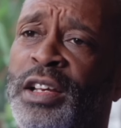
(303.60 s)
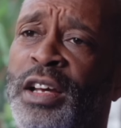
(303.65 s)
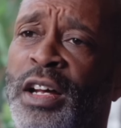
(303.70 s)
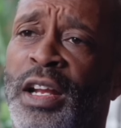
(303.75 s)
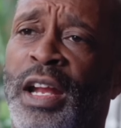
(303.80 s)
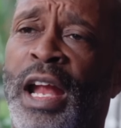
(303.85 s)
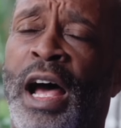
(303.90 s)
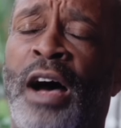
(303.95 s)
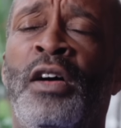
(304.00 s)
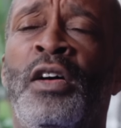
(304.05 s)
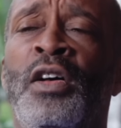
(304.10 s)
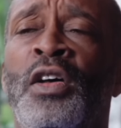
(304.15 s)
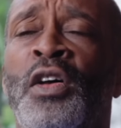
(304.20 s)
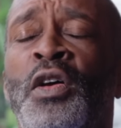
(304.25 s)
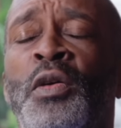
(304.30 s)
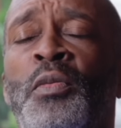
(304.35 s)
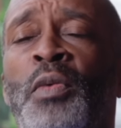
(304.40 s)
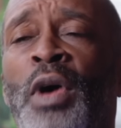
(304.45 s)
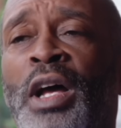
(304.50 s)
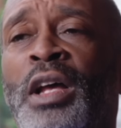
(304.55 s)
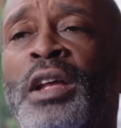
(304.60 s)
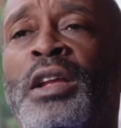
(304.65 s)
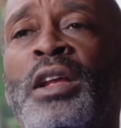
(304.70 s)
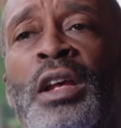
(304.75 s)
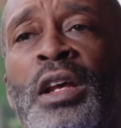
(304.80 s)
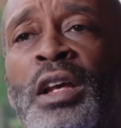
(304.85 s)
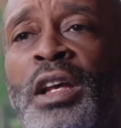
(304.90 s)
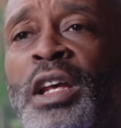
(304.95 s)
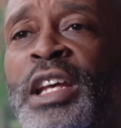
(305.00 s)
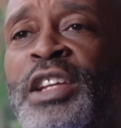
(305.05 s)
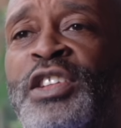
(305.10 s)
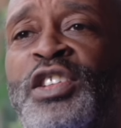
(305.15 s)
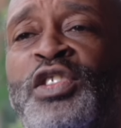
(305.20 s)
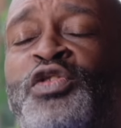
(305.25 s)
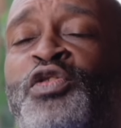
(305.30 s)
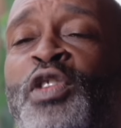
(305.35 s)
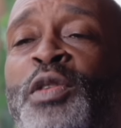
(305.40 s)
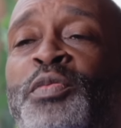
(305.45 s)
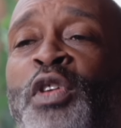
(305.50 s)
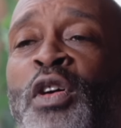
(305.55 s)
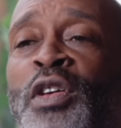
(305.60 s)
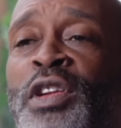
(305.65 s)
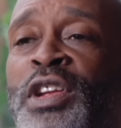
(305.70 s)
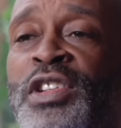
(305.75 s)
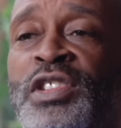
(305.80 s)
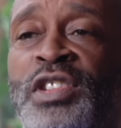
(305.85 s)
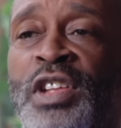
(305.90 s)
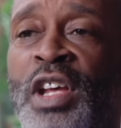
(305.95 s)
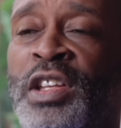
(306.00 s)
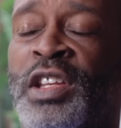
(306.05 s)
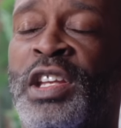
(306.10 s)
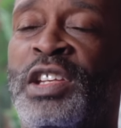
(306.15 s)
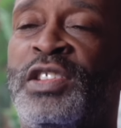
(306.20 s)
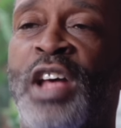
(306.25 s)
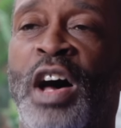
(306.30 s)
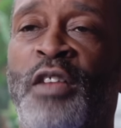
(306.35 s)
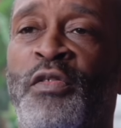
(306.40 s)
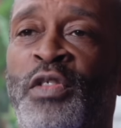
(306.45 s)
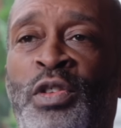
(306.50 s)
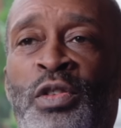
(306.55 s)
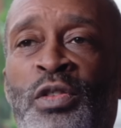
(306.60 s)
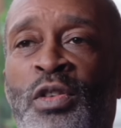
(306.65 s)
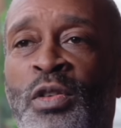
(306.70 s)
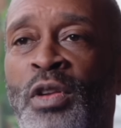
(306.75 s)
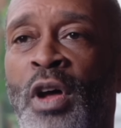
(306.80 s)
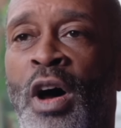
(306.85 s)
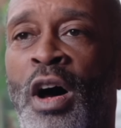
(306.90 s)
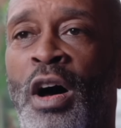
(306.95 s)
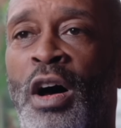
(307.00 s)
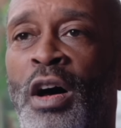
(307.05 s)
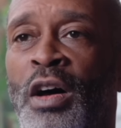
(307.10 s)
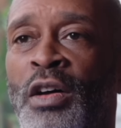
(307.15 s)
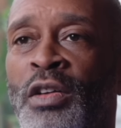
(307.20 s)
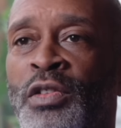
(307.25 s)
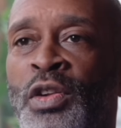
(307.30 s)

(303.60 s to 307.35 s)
cut it out. But he just tripped on these other